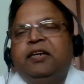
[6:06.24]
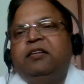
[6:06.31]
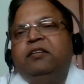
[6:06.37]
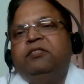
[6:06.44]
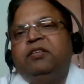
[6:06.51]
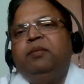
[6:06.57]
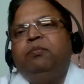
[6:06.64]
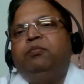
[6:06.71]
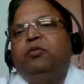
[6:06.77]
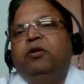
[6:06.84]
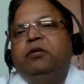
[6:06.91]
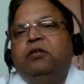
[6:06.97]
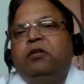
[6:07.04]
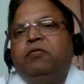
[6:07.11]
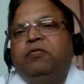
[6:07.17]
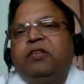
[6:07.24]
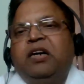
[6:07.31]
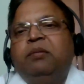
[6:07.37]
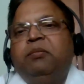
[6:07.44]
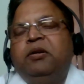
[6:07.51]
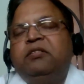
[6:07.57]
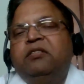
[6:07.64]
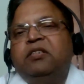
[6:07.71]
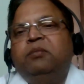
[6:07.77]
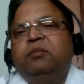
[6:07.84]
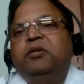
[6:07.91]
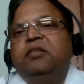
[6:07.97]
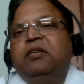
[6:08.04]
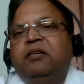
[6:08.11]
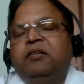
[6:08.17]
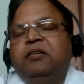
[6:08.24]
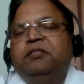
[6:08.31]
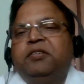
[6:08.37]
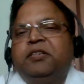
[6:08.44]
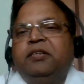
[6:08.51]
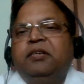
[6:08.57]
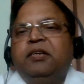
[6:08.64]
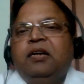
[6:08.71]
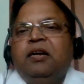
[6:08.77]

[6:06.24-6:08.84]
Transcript: at the same point of time in some other country,